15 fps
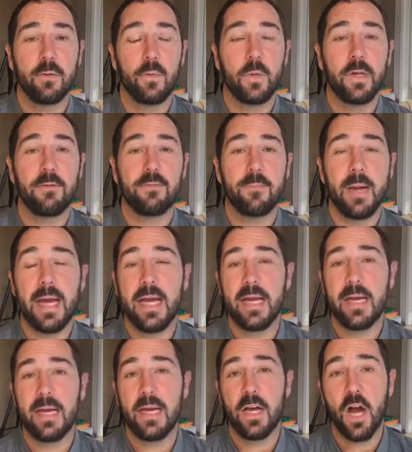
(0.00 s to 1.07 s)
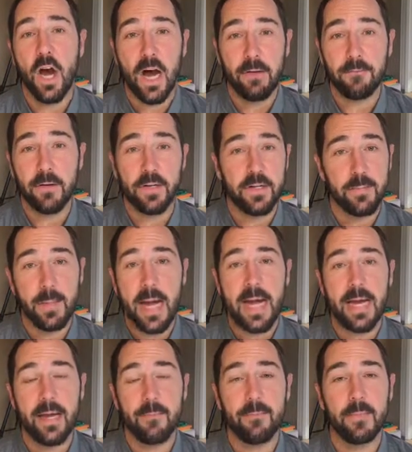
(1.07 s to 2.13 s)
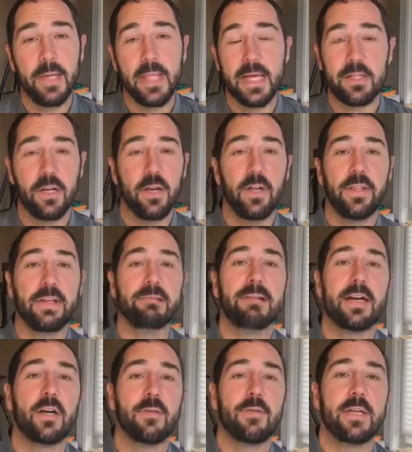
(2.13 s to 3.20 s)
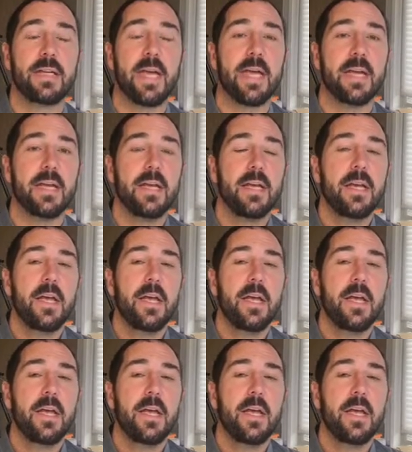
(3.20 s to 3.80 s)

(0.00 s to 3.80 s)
we've made an offer to buy it. And that's called the letter of intent.